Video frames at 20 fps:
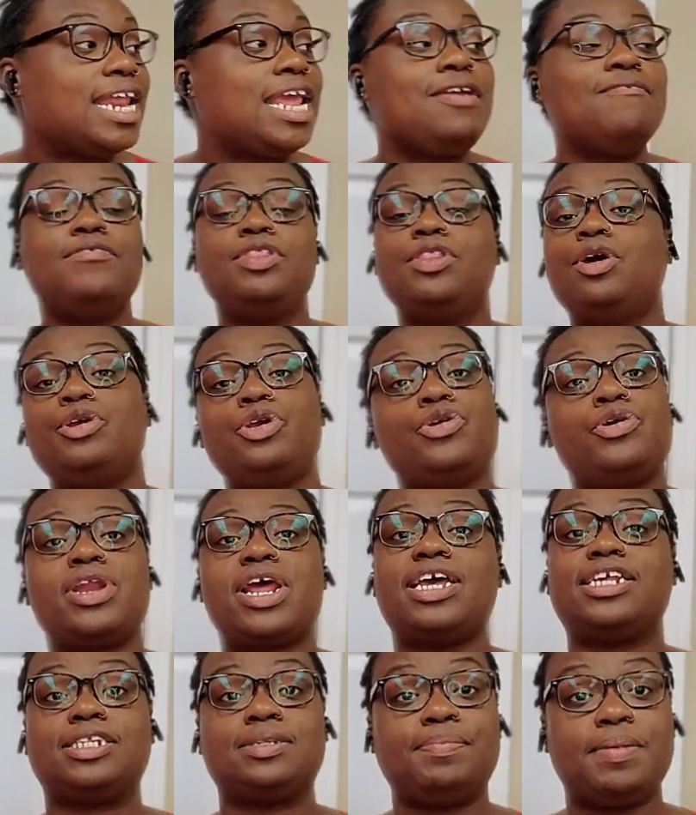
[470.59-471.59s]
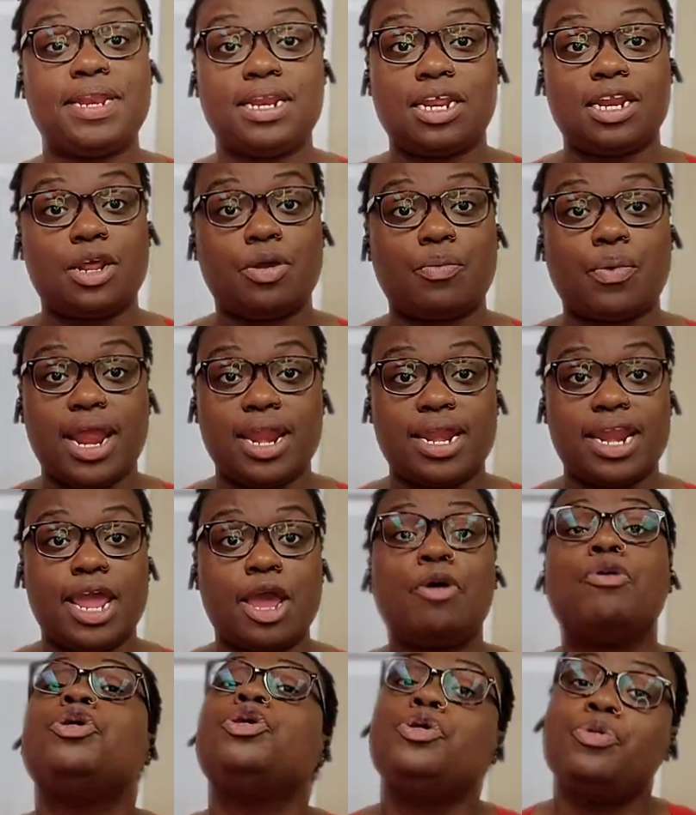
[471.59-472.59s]
even though you're not spending it right now,
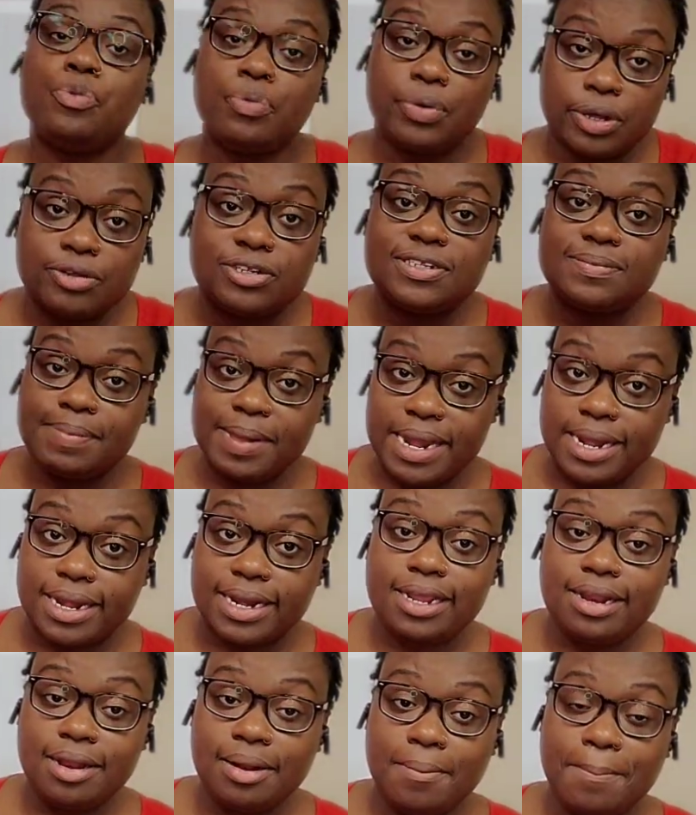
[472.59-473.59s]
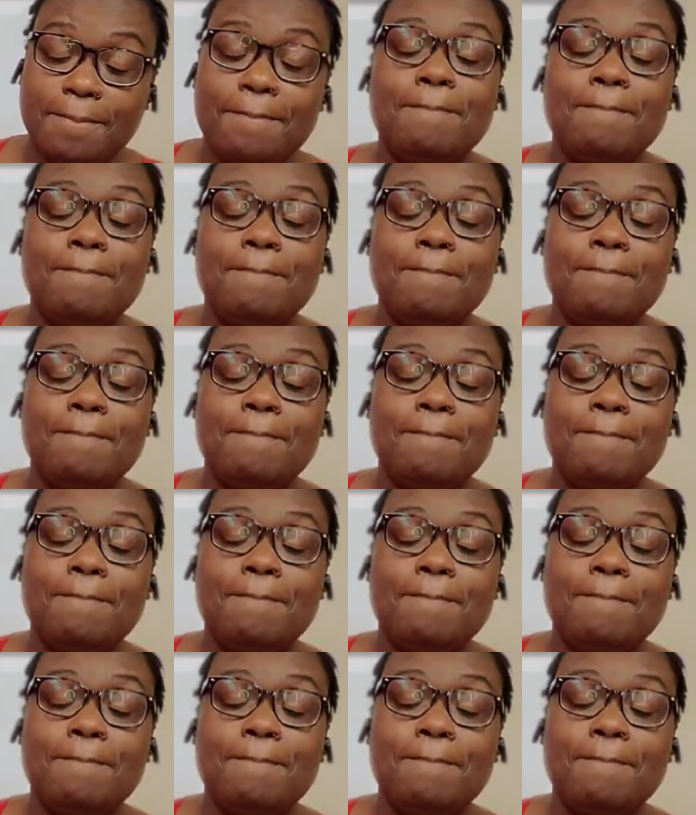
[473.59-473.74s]
you will spend it.